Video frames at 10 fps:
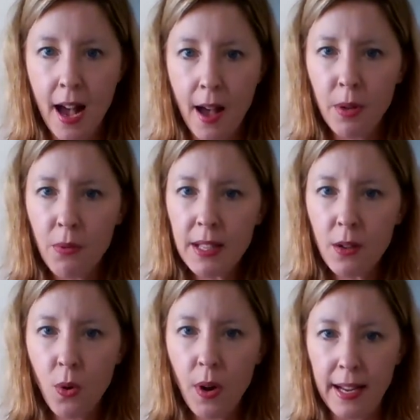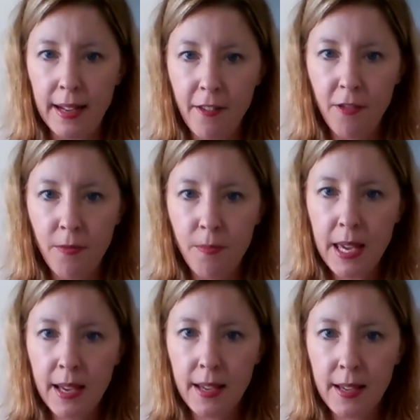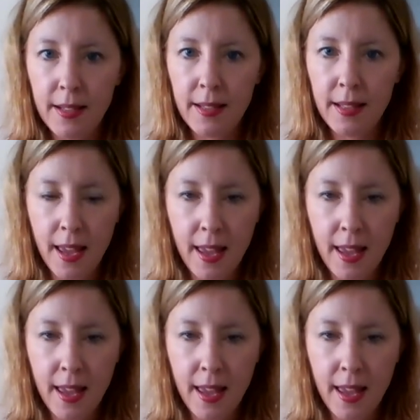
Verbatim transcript: Um, but it wasn't quite enough because